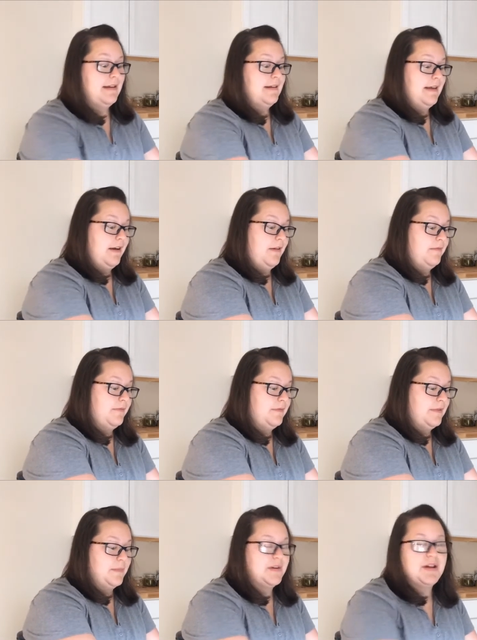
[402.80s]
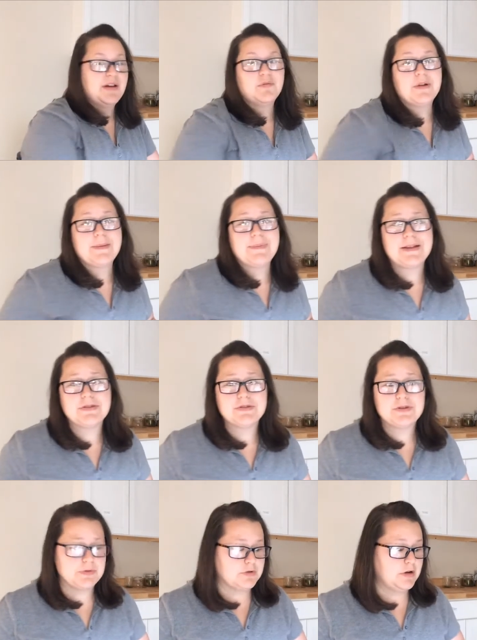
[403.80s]
Now, I'm going to write that
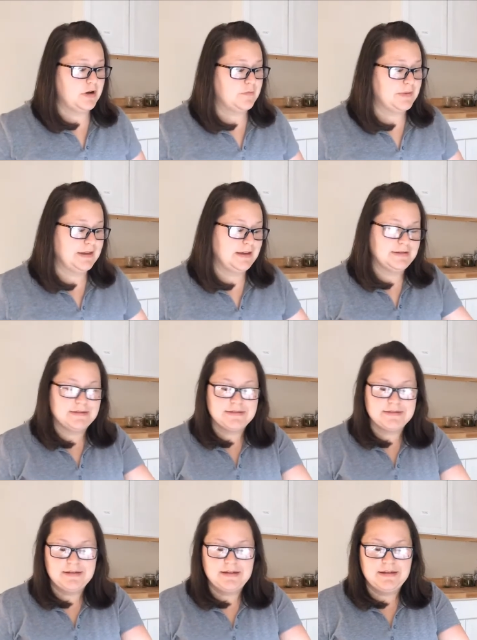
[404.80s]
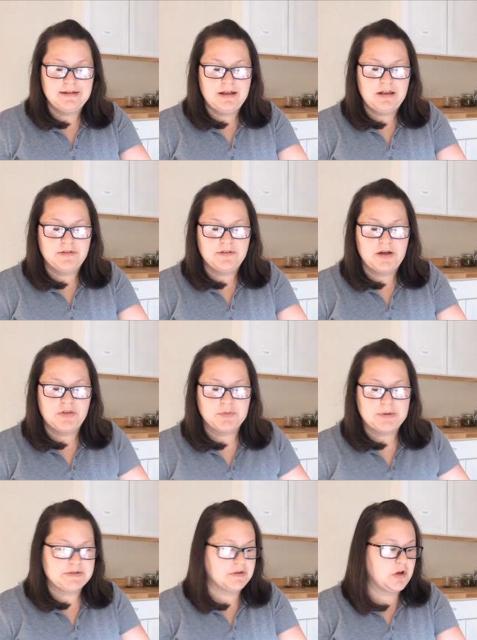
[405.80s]
scripture off because uh,
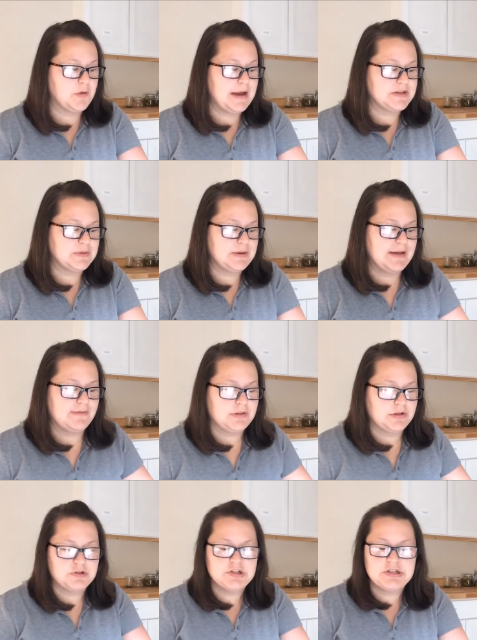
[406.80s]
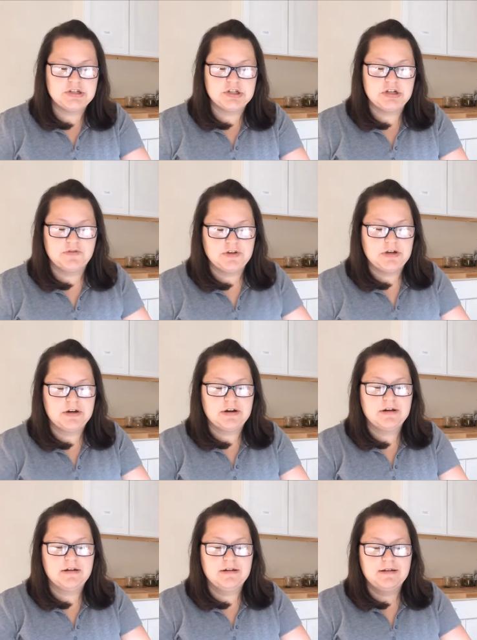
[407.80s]
otherwise I'll go back to it. I have a little cheat sheet over
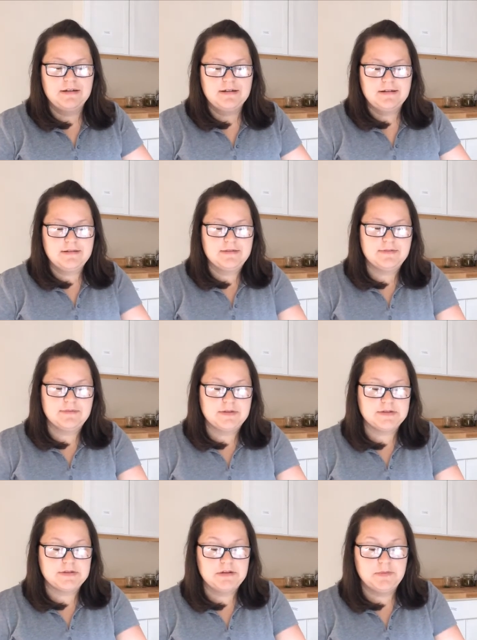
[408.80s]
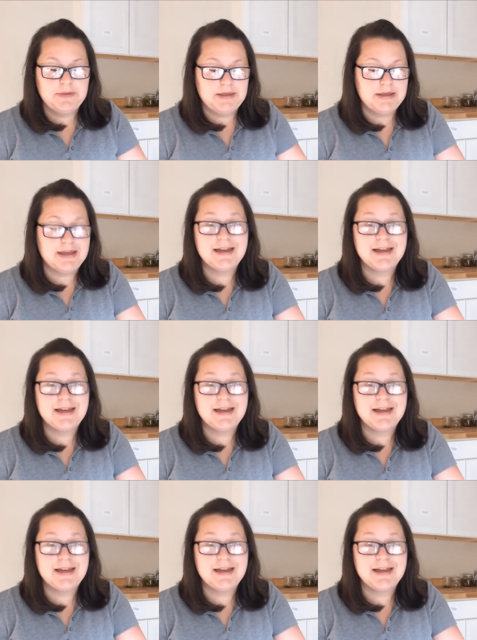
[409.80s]
here because you know me,